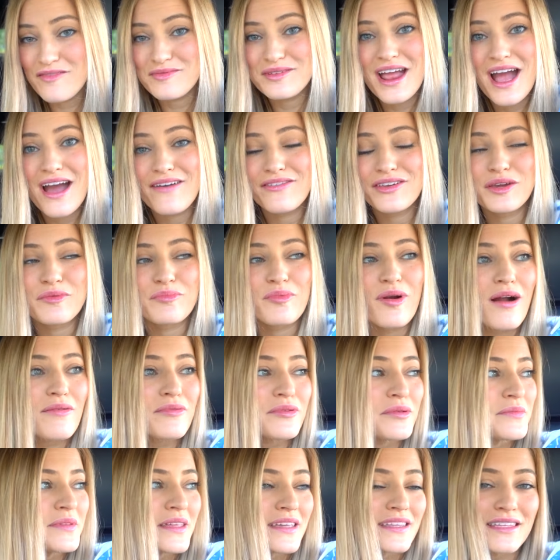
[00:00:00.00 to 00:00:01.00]
I've been having a
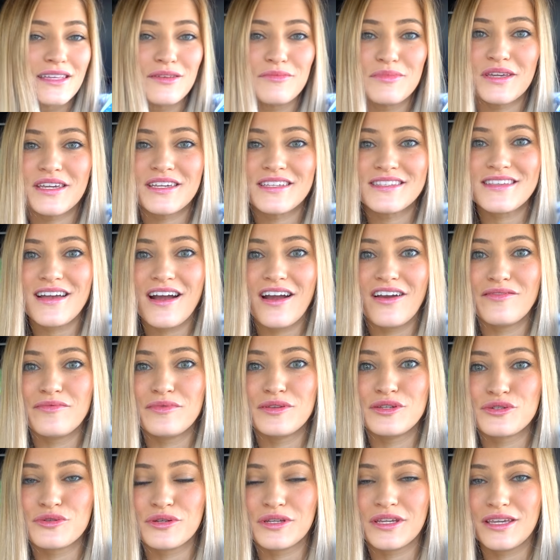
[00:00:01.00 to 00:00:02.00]
problem lately because I've
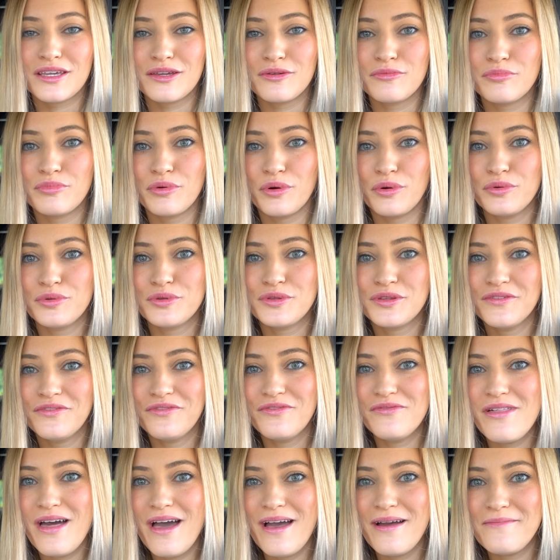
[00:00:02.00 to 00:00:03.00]
been drinking both of
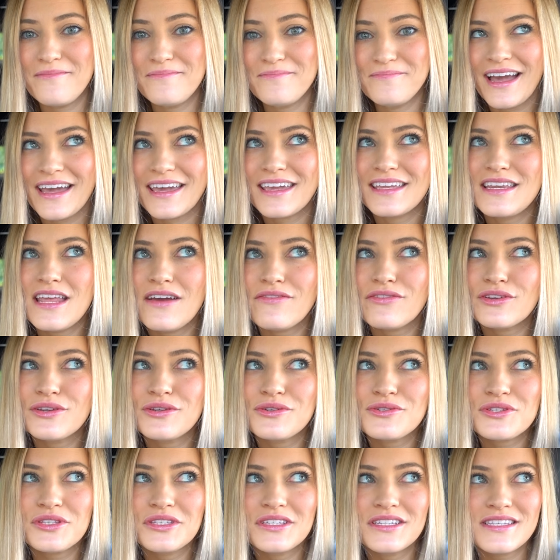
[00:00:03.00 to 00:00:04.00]
them. I can never
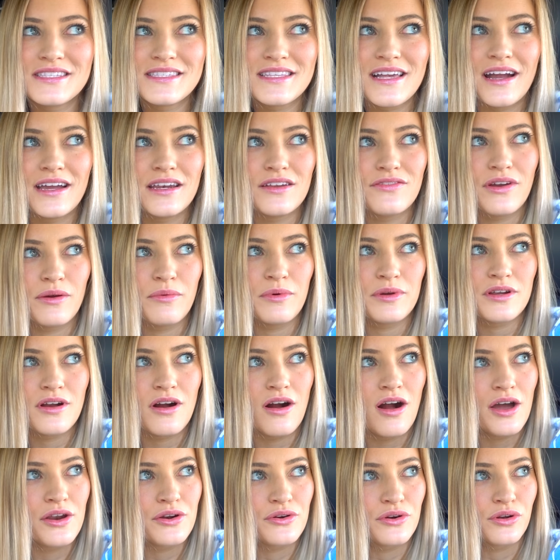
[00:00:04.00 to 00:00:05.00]
usually decide if I want a
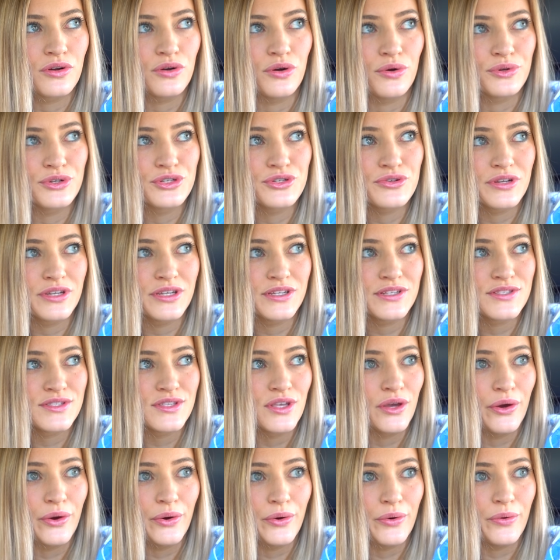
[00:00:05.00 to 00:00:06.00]
hot or a cold drink,
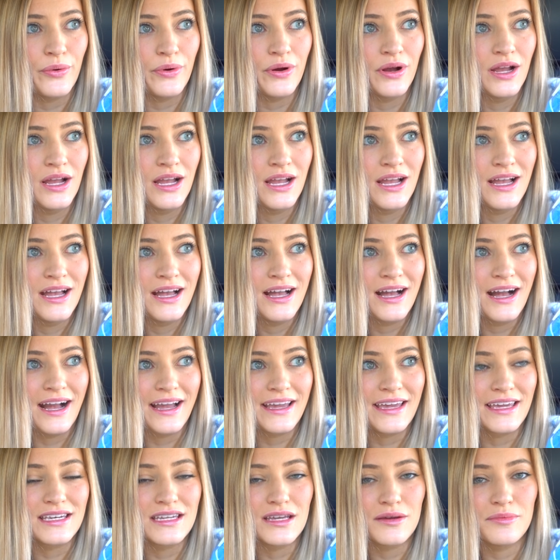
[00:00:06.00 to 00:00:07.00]
so
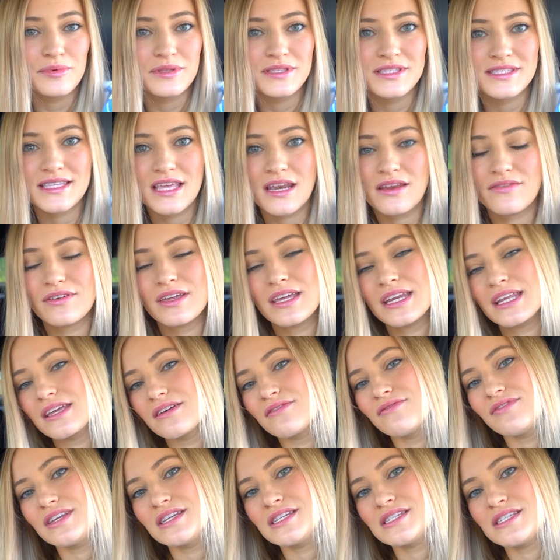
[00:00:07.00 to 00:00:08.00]
I end up, instead of getting
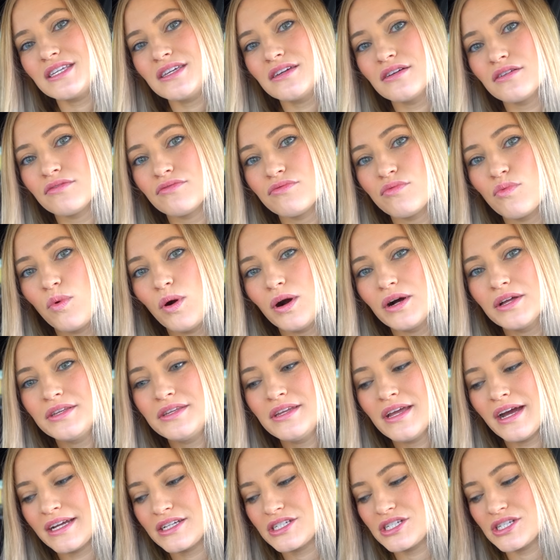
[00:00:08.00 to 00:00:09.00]
a venti of
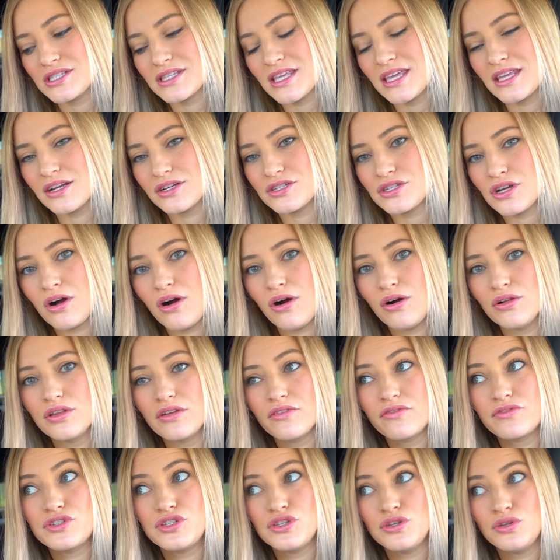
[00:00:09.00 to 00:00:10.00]
one, I just get a tall
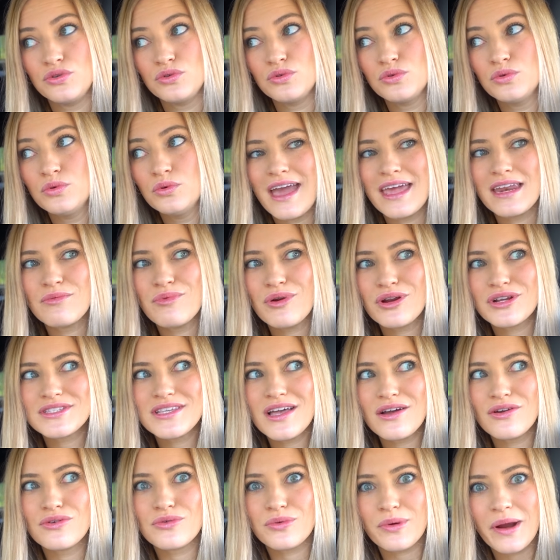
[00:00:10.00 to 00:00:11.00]
of two, and it works
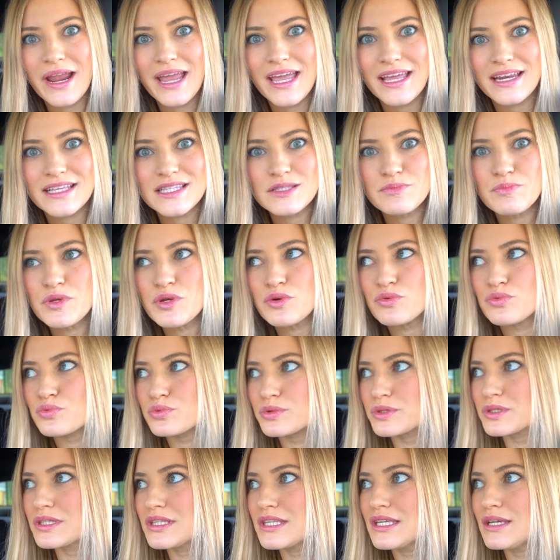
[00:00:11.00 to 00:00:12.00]
out great. It's been a
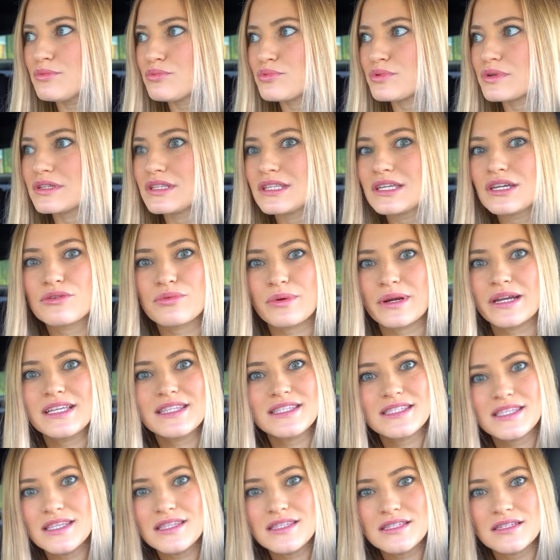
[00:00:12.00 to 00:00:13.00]
really, really
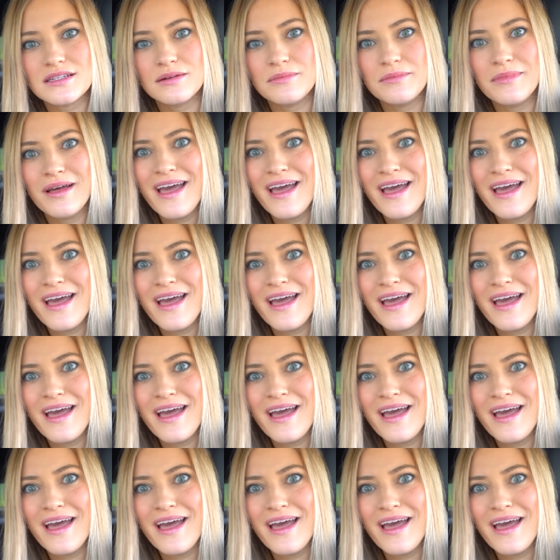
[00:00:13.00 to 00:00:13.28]
great system.